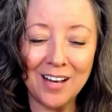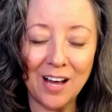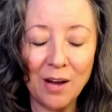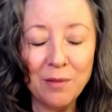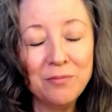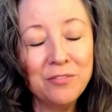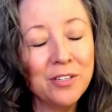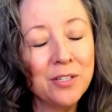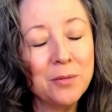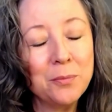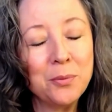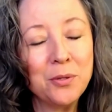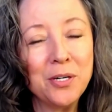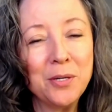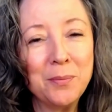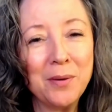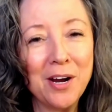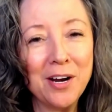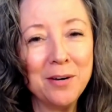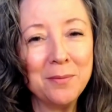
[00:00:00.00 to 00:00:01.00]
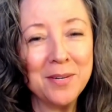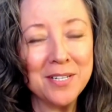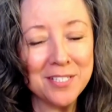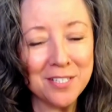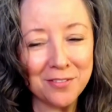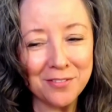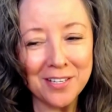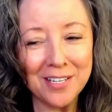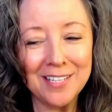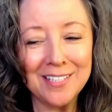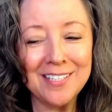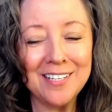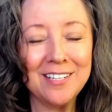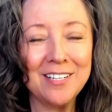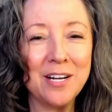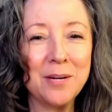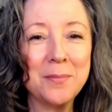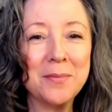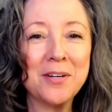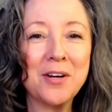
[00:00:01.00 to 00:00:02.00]
I'm feeling pretty proud of myself that I
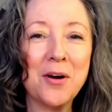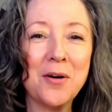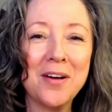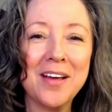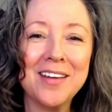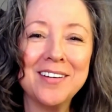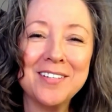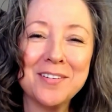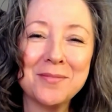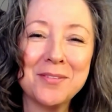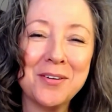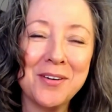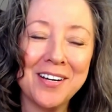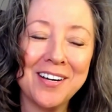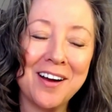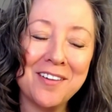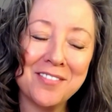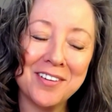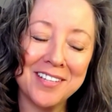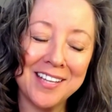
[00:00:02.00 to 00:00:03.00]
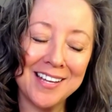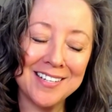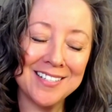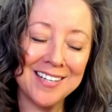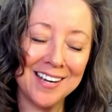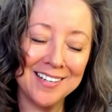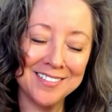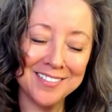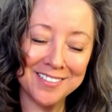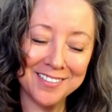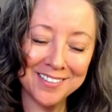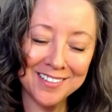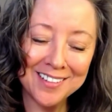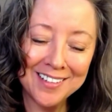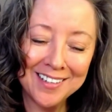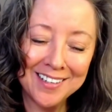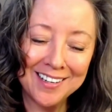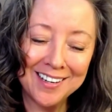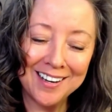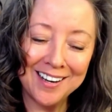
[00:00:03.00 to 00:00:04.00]
didn't end up going off on that tangent.
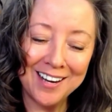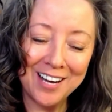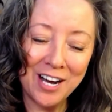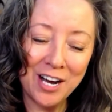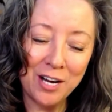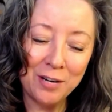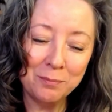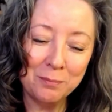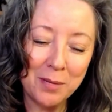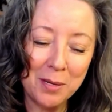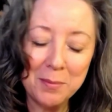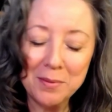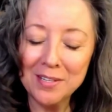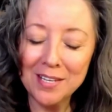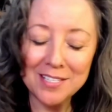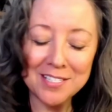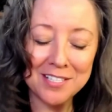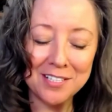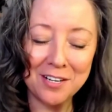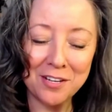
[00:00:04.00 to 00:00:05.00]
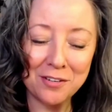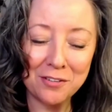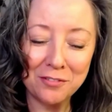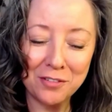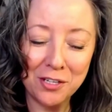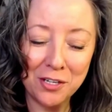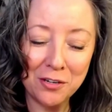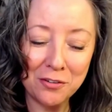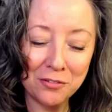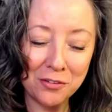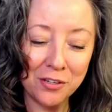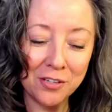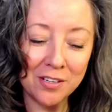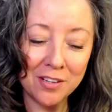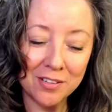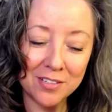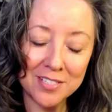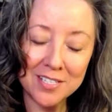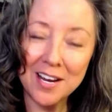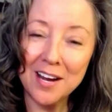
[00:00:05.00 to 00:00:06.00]
Maybe that's another video for
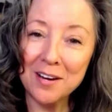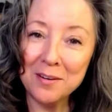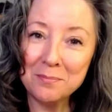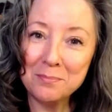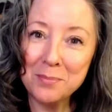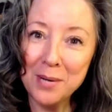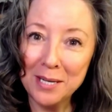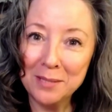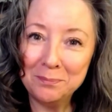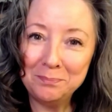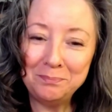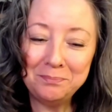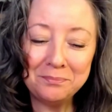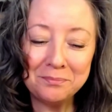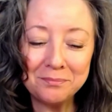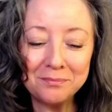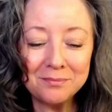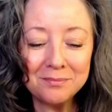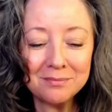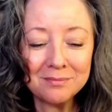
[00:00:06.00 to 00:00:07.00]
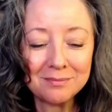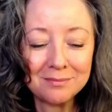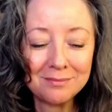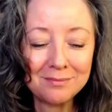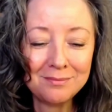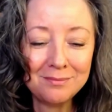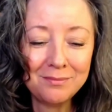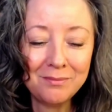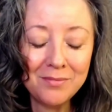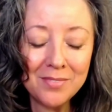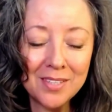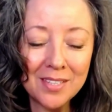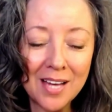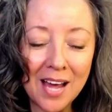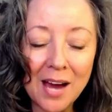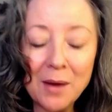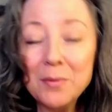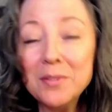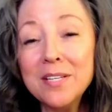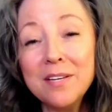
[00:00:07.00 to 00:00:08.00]
another time, but
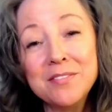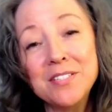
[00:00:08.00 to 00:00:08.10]
I would